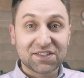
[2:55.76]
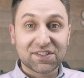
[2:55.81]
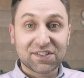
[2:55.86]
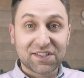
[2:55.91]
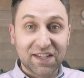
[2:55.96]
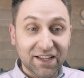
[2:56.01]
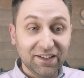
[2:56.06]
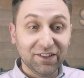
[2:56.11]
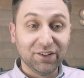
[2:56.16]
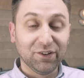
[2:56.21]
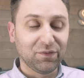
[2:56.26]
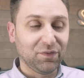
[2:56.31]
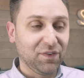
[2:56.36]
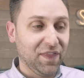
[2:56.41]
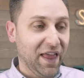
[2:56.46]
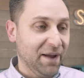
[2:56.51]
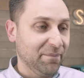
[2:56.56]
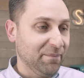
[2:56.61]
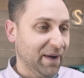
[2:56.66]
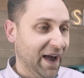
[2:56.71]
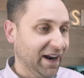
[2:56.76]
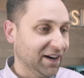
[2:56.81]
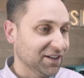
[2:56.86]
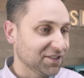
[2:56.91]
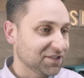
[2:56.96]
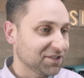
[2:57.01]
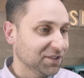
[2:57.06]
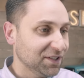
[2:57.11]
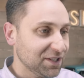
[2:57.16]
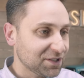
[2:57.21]
skill for that
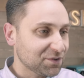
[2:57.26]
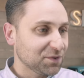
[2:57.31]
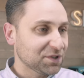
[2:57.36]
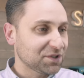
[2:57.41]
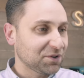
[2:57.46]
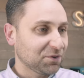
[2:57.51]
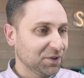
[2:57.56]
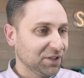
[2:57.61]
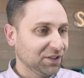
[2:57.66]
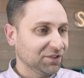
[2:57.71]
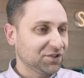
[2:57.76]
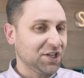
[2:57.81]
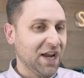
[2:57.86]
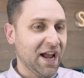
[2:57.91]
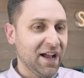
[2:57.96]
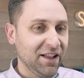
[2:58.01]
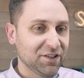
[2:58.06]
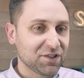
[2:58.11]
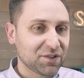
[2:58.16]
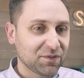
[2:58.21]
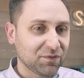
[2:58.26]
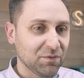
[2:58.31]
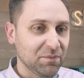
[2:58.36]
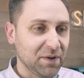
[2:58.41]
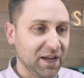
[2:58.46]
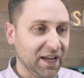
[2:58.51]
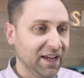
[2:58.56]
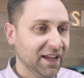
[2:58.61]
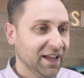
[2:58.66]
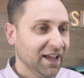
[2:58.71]
matter. So this was a real challenge for
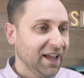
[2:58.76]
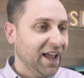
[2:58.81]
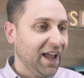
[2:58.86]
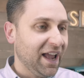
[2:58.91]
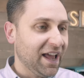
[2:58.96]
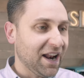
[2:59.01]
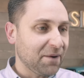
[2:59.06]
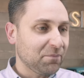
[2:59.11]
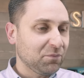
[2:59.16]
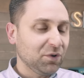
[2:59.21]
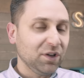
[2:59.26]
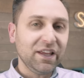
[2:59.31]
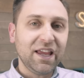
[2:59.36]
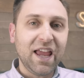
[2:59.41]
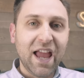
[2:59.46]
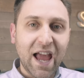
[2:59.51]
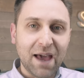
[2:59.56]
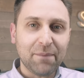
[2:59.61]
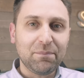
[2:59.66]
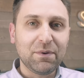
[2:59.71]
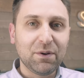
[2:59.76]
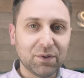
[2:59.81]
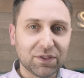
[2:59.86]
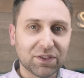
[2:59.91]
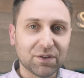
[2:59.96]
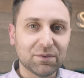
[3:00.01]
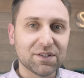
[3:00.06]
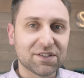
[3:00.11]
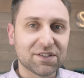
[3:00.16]
me and I'm really happy with the